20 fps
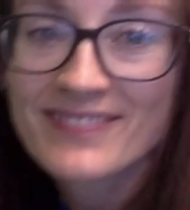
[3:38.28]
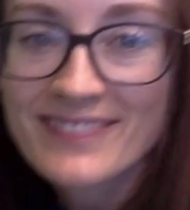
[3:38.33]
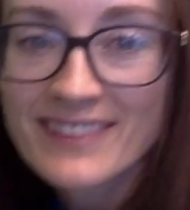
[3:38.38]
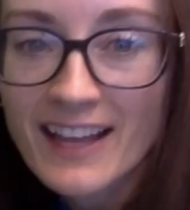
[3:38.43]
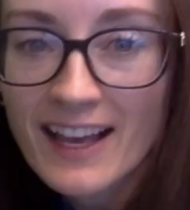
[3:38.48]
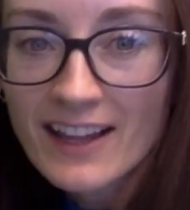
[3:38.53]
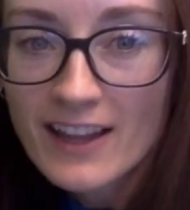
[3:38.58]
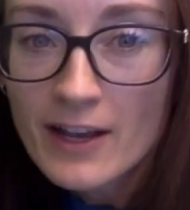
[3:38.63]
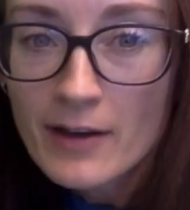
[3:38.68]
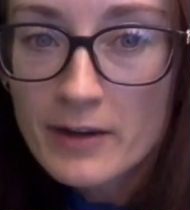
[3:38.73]

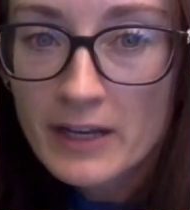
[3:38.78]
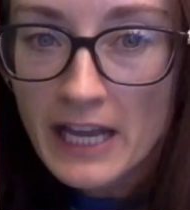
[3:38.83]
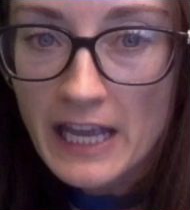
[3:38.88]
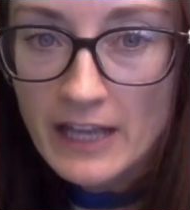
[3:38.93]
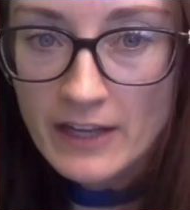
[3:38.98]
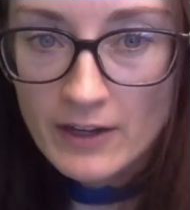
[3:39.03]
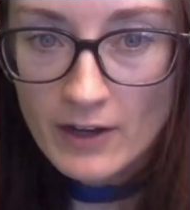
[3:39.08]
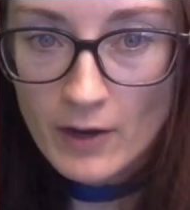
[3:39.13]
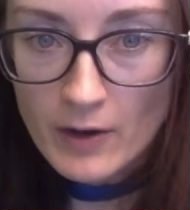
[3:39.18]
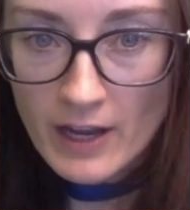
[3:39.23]
Hello
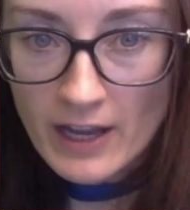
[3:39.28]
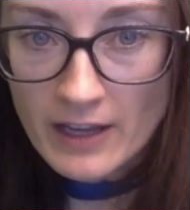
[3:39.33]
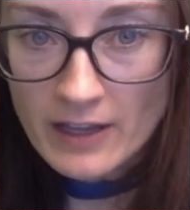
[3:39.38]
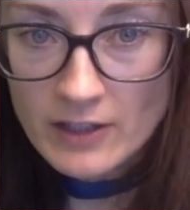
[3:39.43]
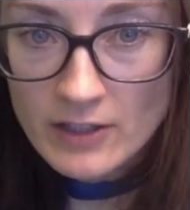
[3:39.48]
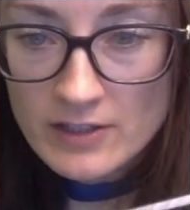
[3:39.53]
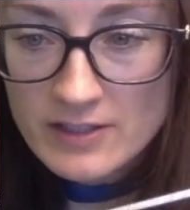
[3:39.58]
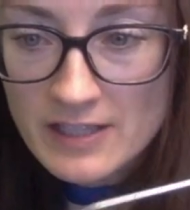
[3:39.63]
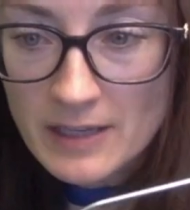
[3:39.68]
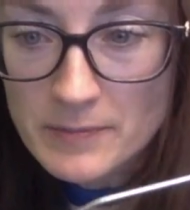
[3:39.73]
again. Okay,
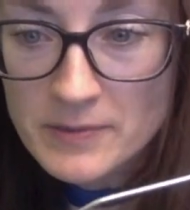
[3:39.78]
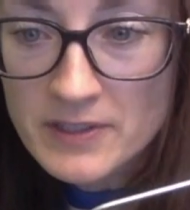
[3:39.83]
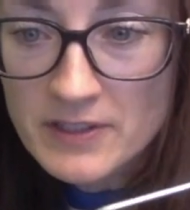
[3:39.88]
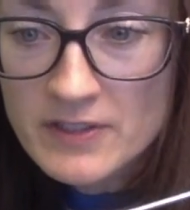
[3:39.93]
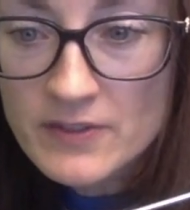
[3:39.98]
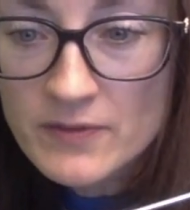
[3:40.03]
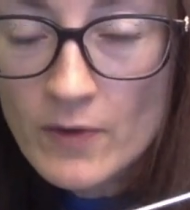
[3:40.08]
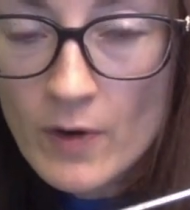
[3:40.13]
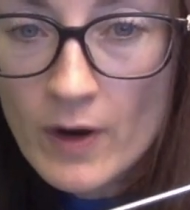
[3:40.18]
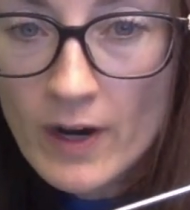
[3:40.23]
substance
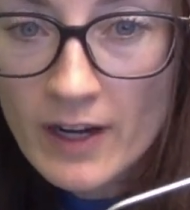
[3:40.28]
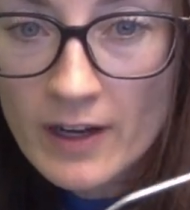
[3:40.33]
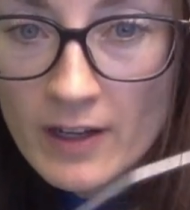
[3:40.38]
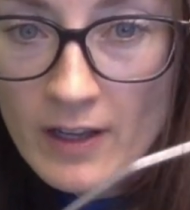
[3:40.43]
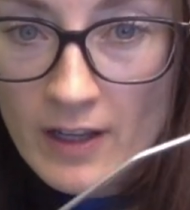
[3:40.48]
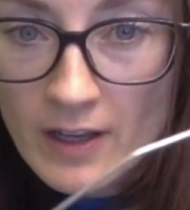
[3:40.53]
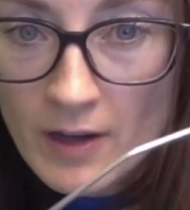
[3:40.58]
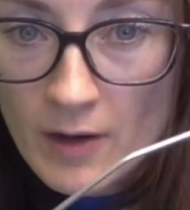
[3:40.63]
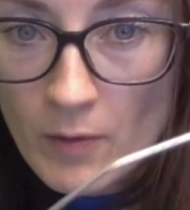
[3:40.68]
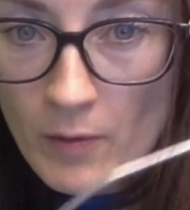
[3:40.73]
4,
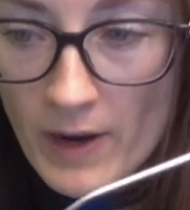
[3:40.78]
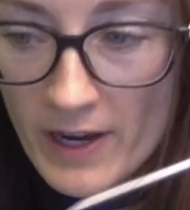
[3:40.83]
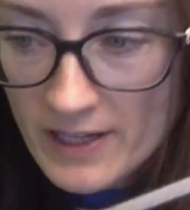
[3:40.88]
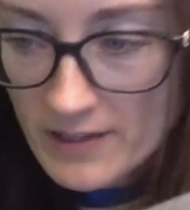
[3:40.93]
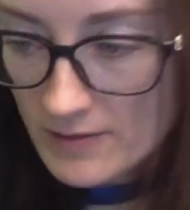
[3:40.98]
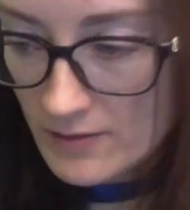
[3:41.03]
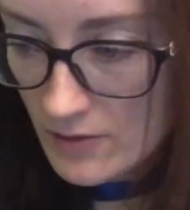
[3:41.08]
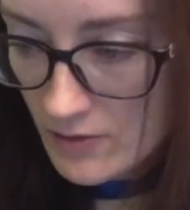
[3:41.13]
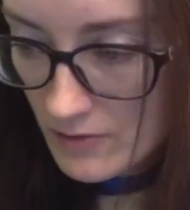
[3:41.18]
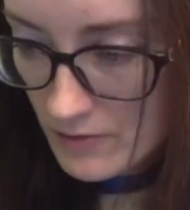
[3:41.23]
white
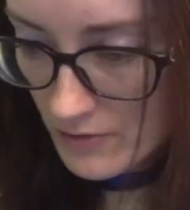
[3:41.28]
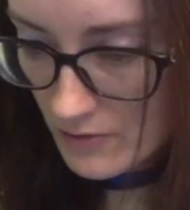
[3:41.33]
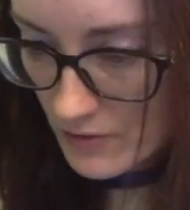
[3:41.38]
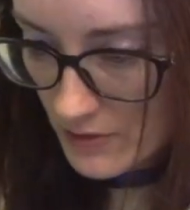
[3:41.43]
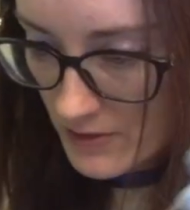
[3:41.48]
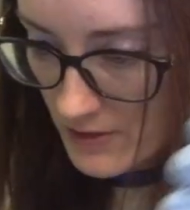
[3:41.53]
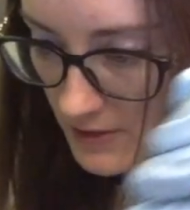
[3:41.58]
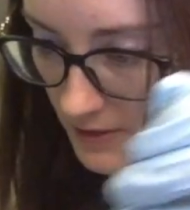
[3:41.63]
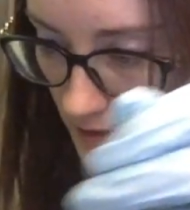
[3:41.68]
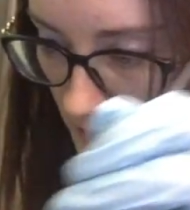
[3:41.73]

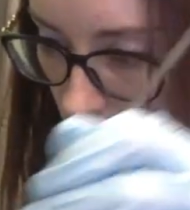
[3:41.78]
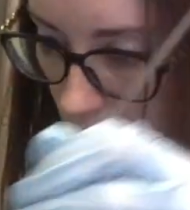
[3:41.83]
crystalline